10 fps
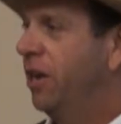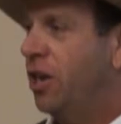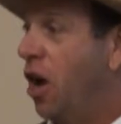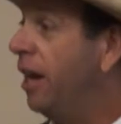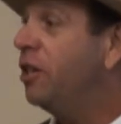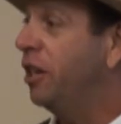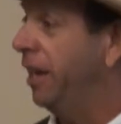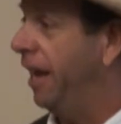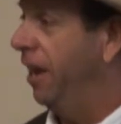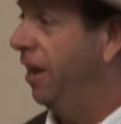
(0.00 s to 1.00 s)

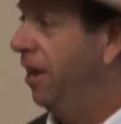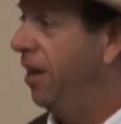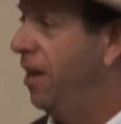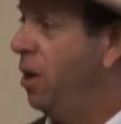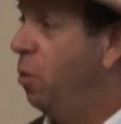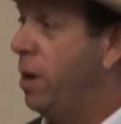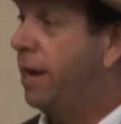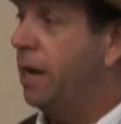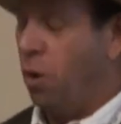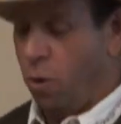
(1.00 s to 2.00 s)
constantly. We
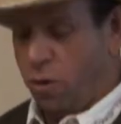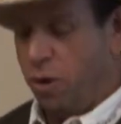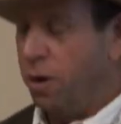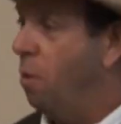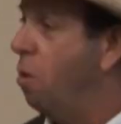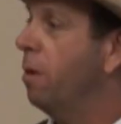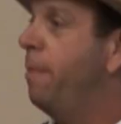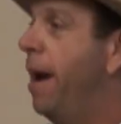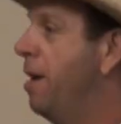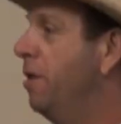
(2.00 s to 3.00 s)
can order more
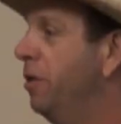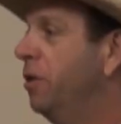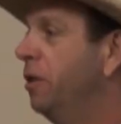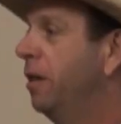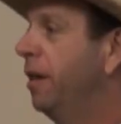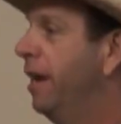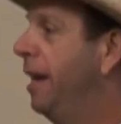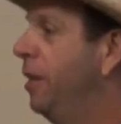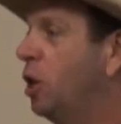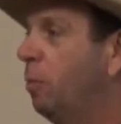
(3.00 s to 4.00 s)
pairs
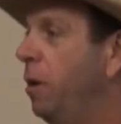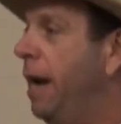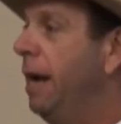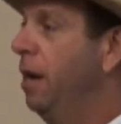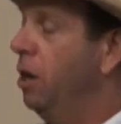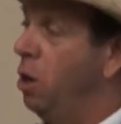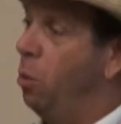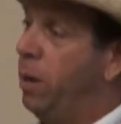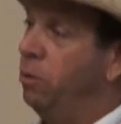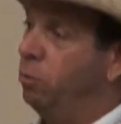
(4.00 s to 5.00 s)
in the spring. You know,
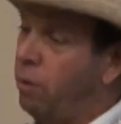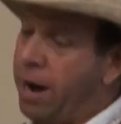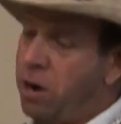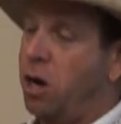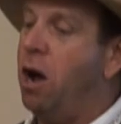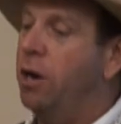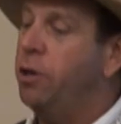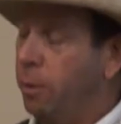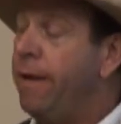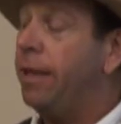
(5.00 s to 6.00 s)
we write our
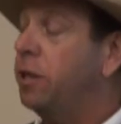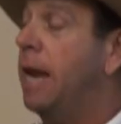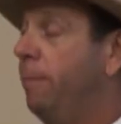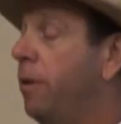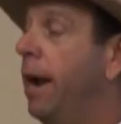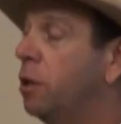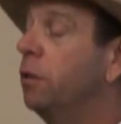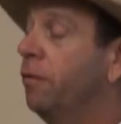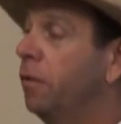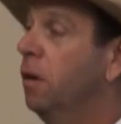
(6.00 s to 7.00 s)
contract. We've had the same
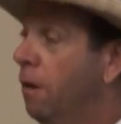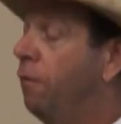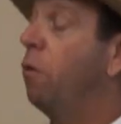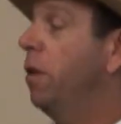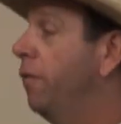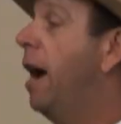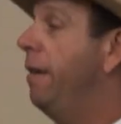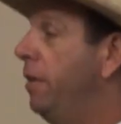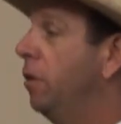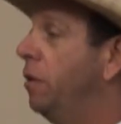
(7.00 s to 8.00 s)
grazer for 4 of the
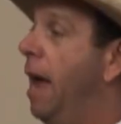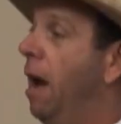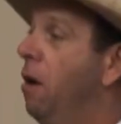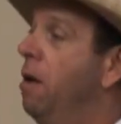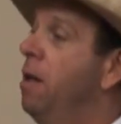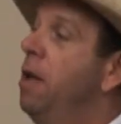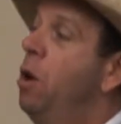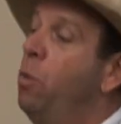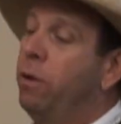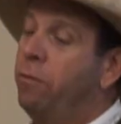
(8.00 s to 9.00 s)
5 years now.
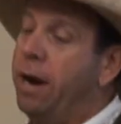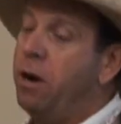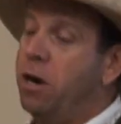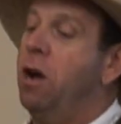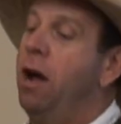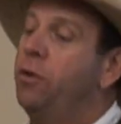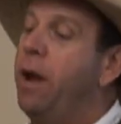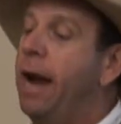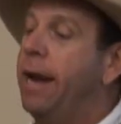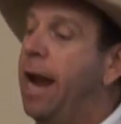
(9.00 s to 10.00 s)
We write our
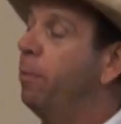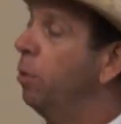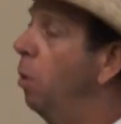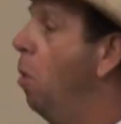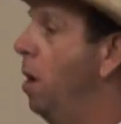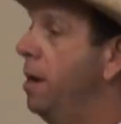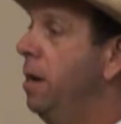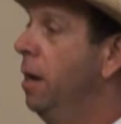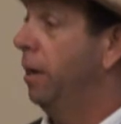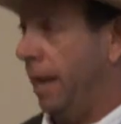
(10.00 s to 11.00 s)
contract April
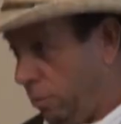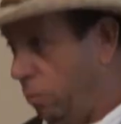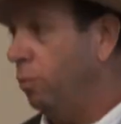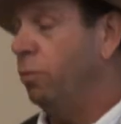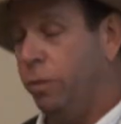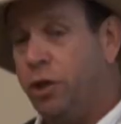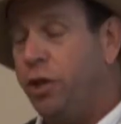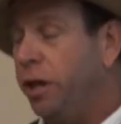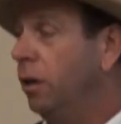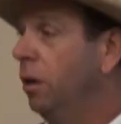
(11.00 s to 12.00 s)
1, like this
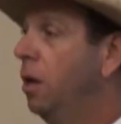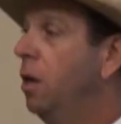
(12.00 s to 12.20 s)
year.